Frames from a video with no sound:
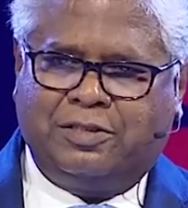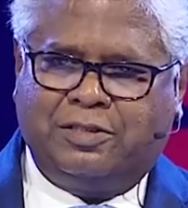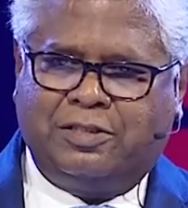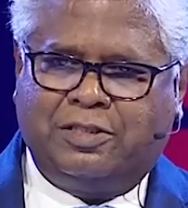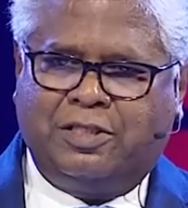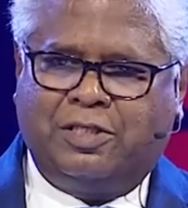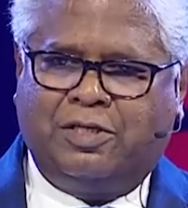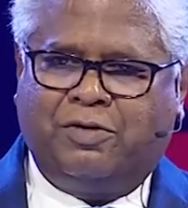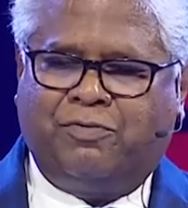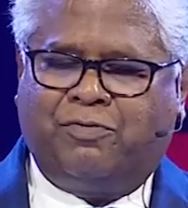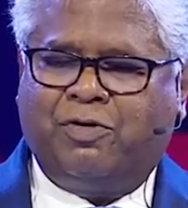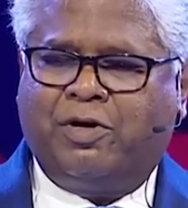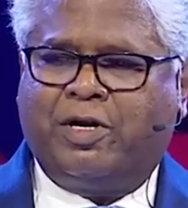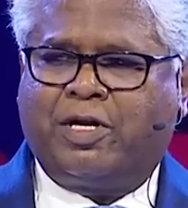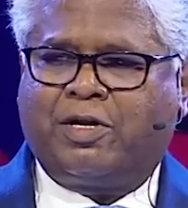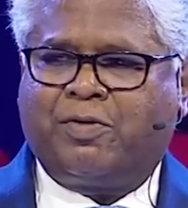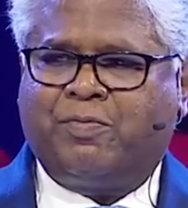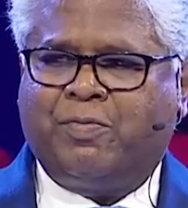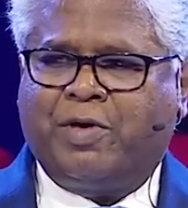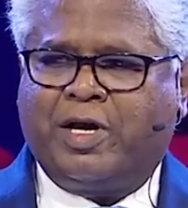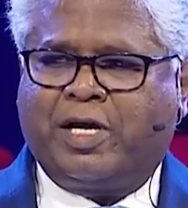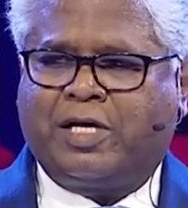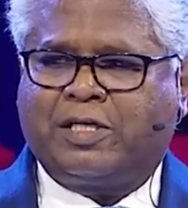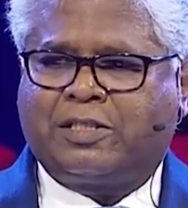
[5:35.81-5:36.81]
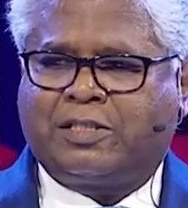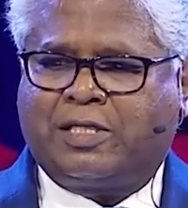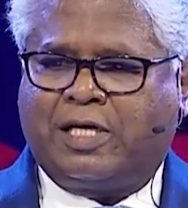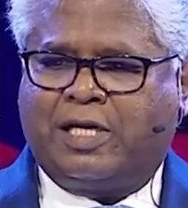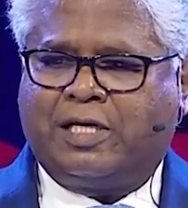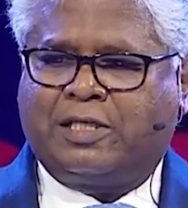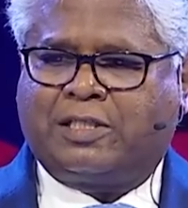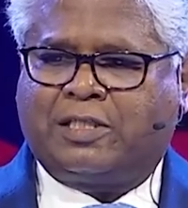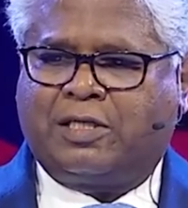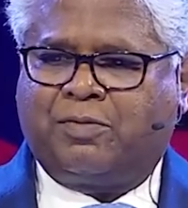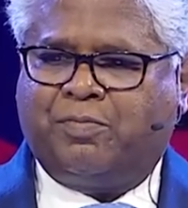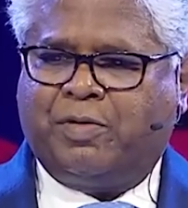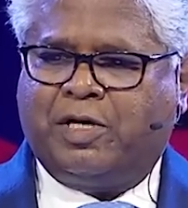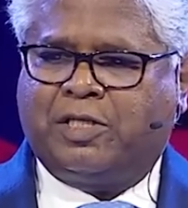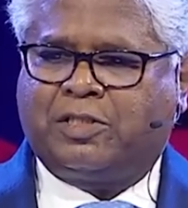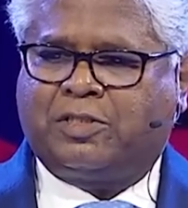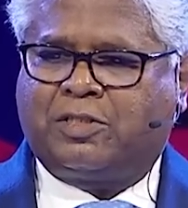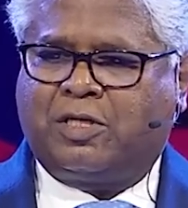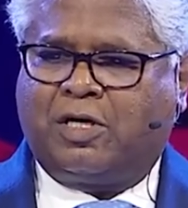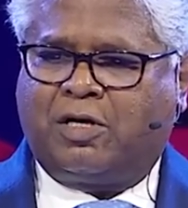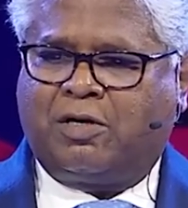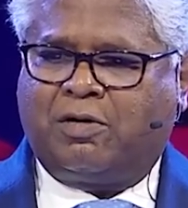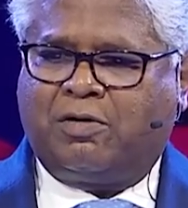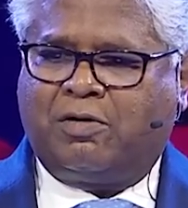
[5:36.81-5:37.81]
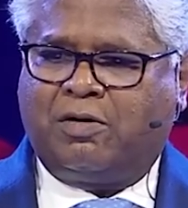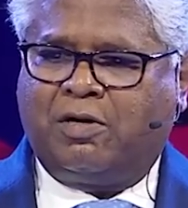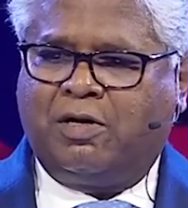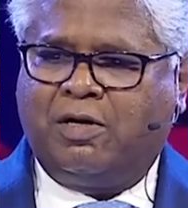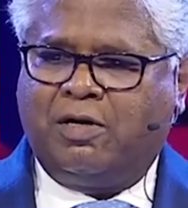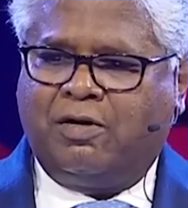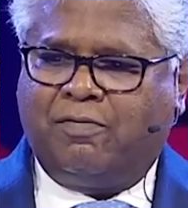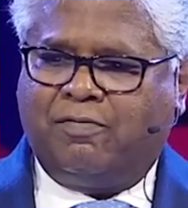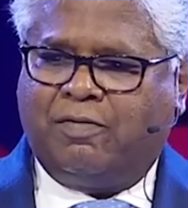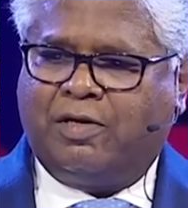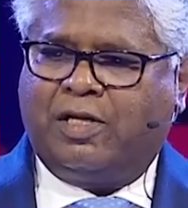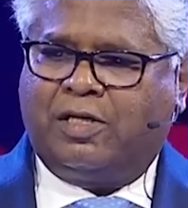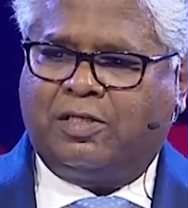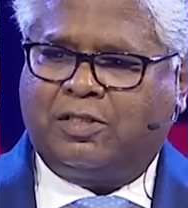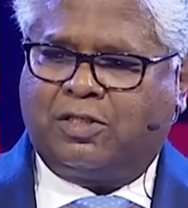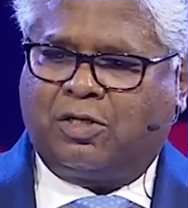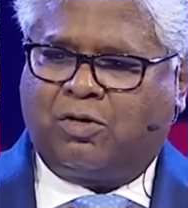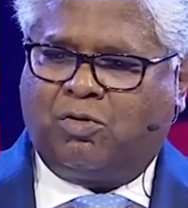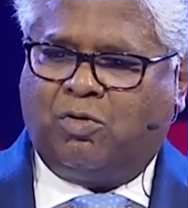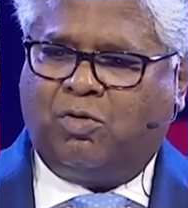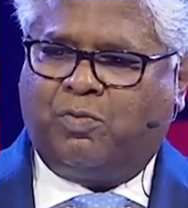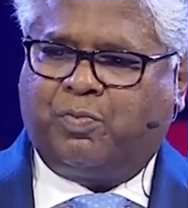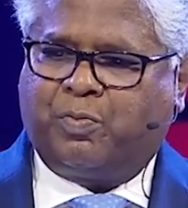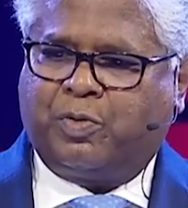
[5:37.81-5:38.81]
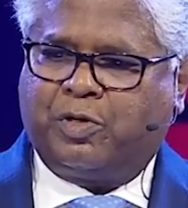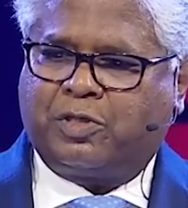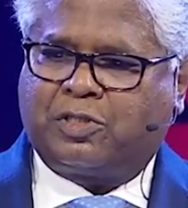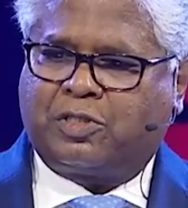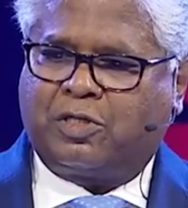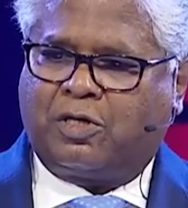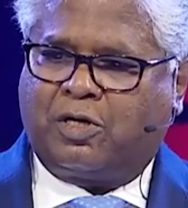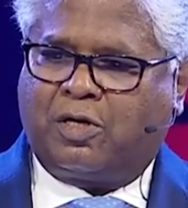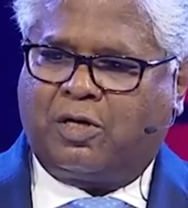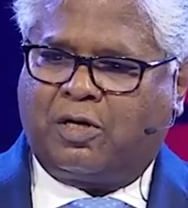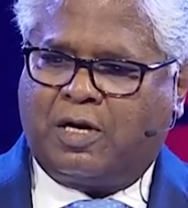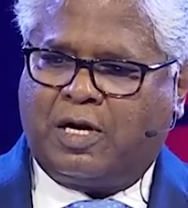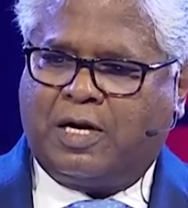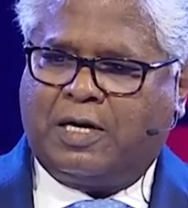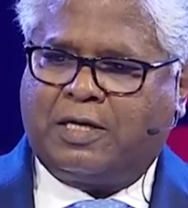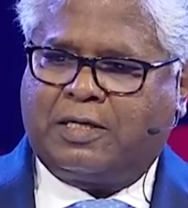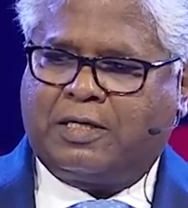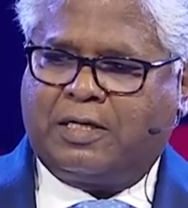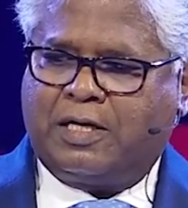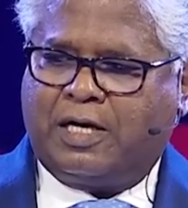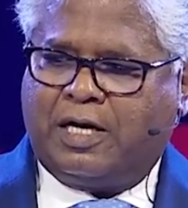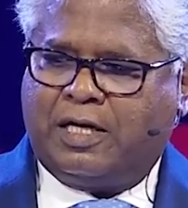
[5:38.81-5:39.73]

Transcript: You know, if you had to make a selection based on whether he's a good person or not,